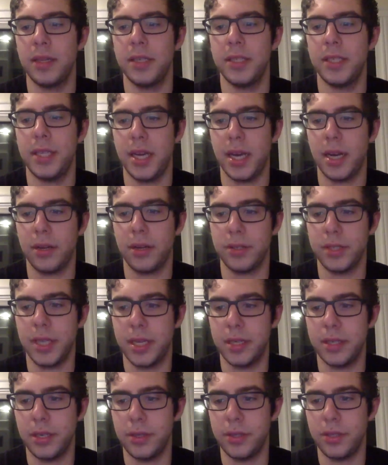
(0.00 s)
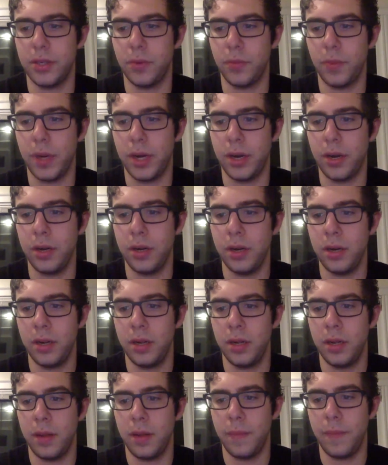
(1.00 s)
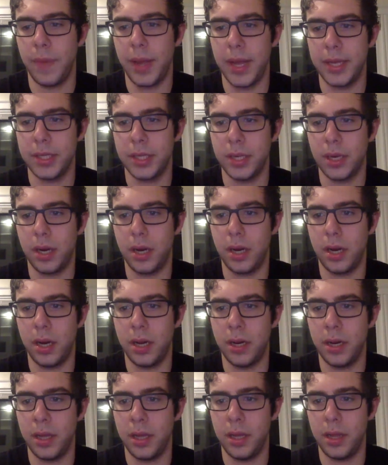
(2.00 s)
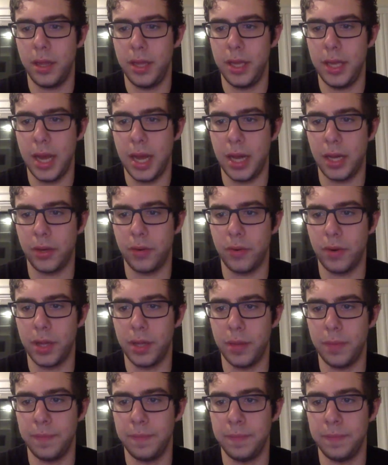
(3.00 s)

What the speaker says: Thiago Santos, your winner, based on the algorithm.